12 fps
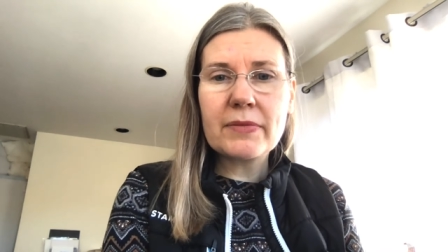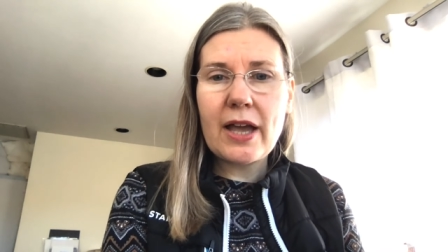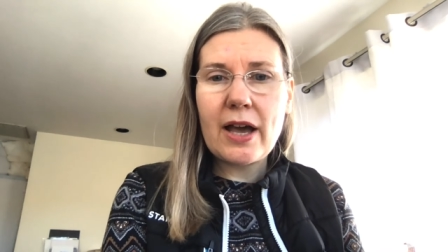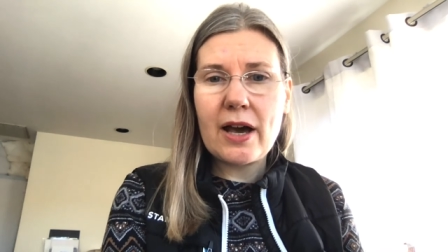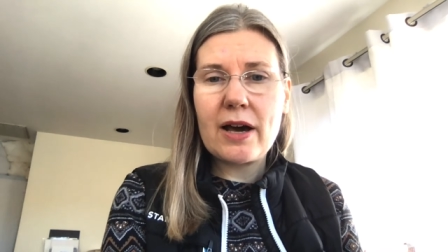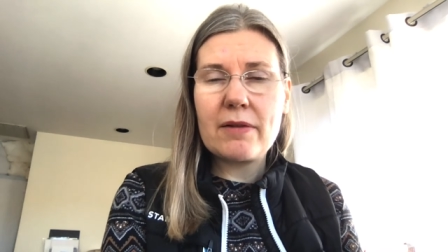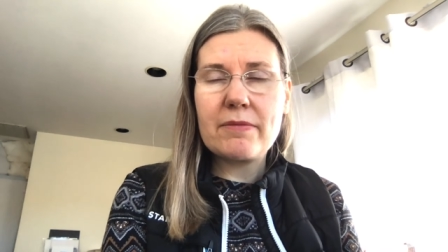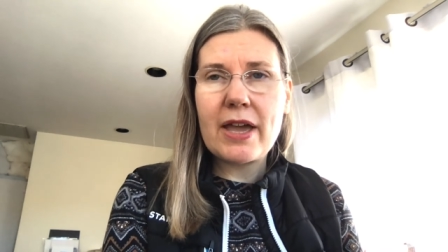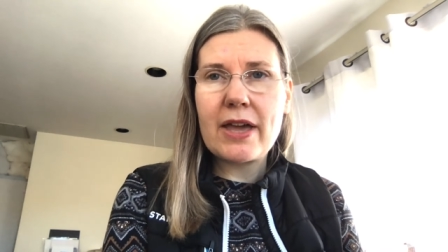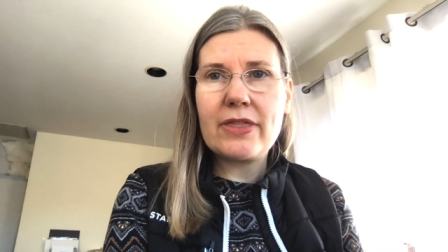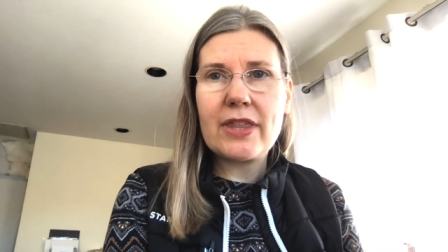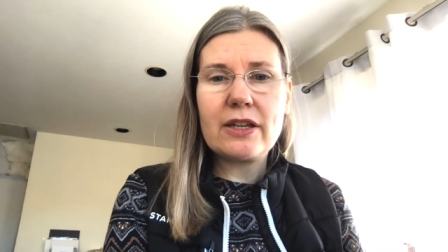
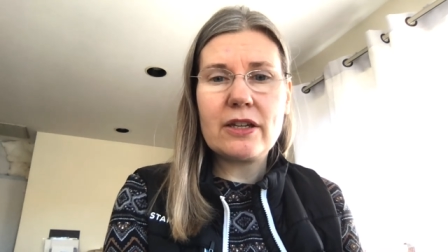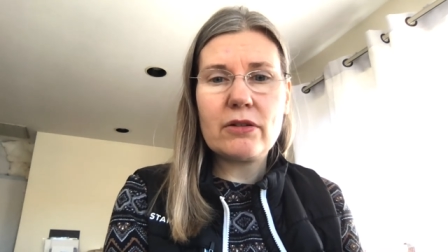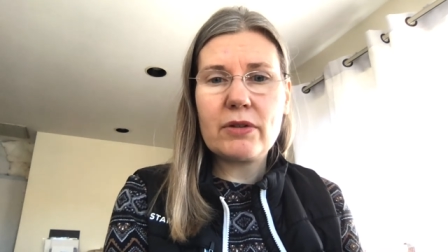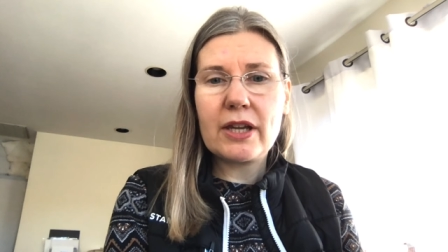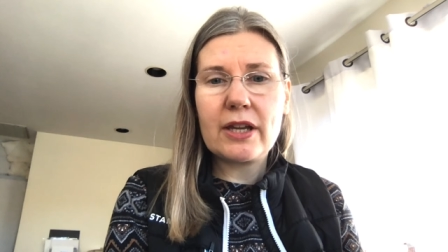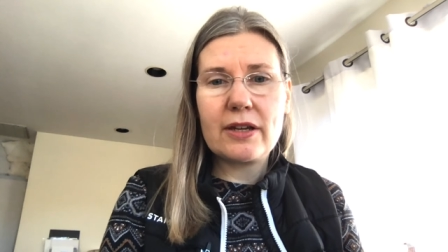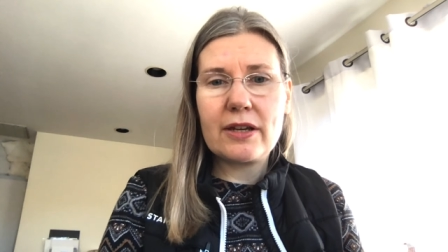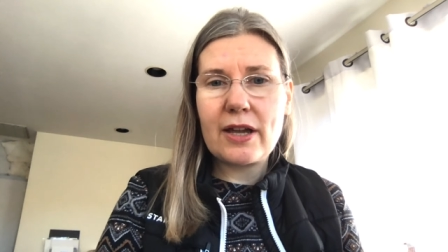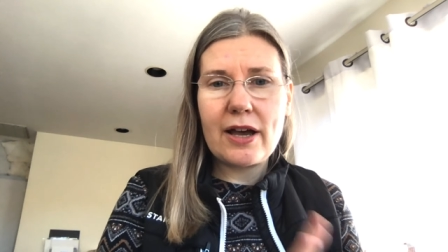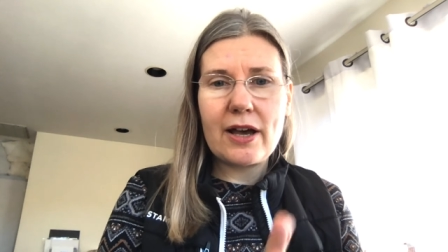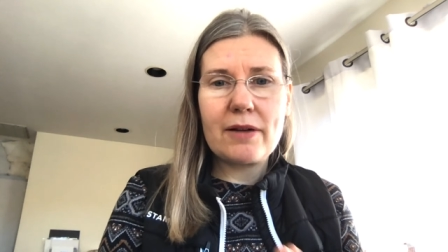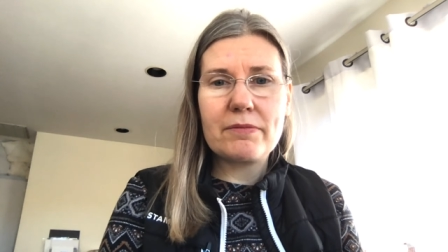And then you
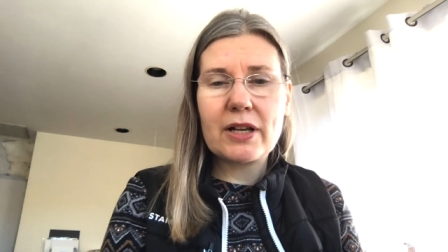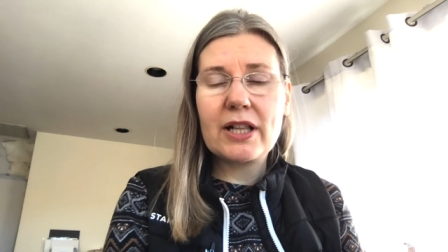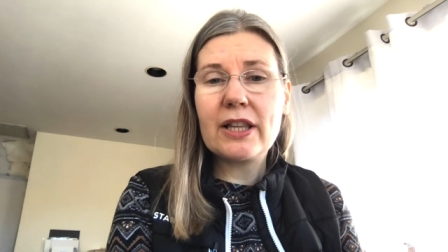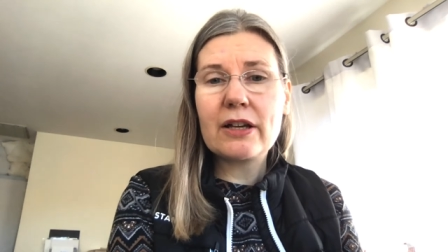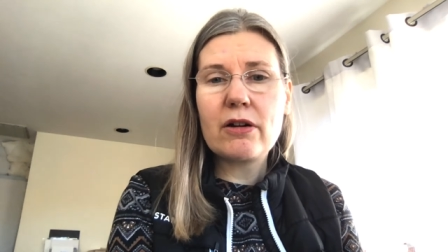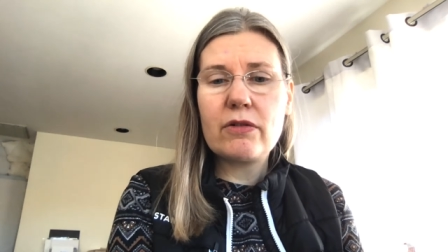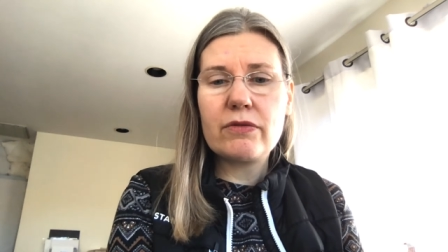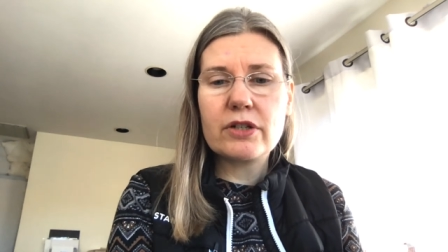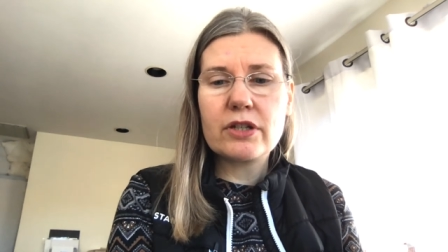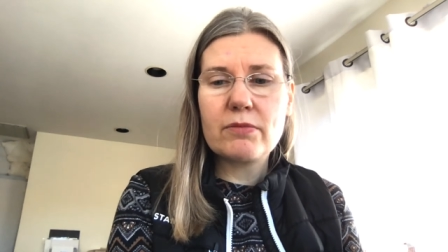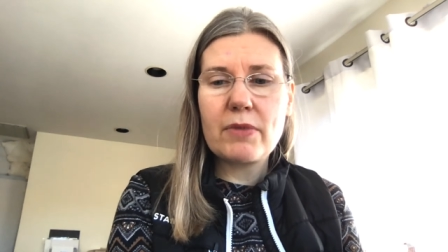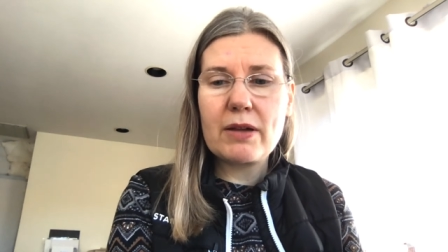can click over
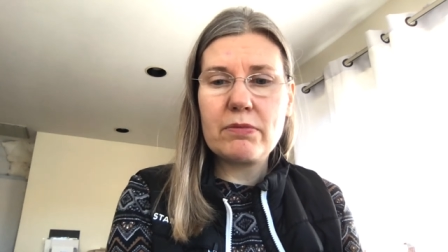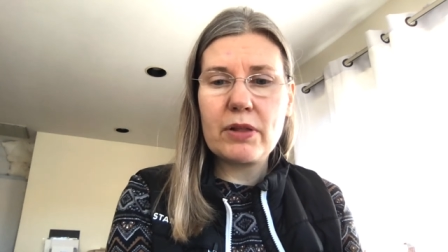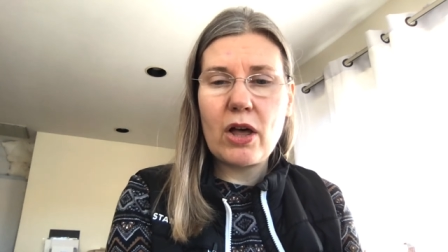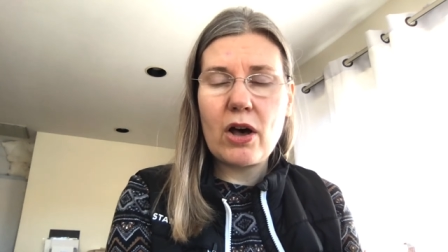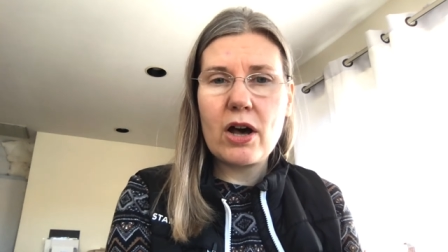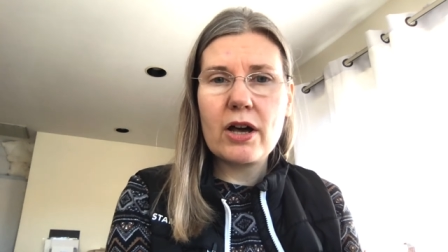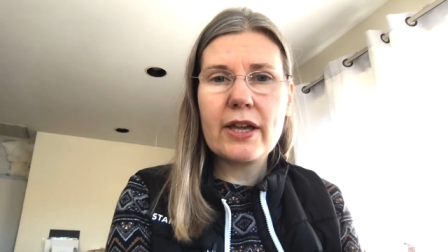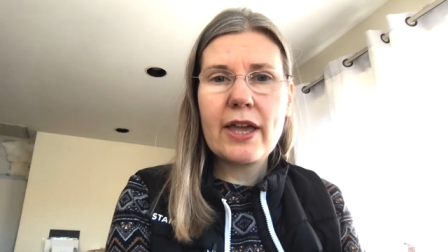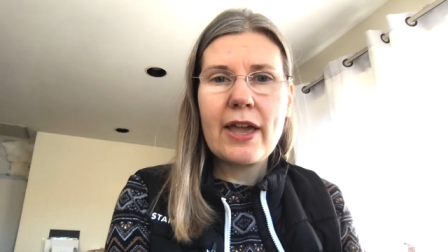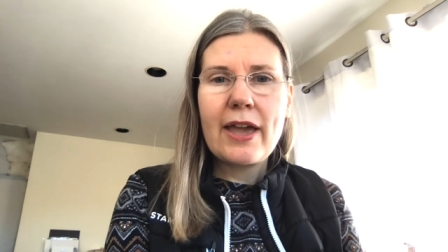to my blog.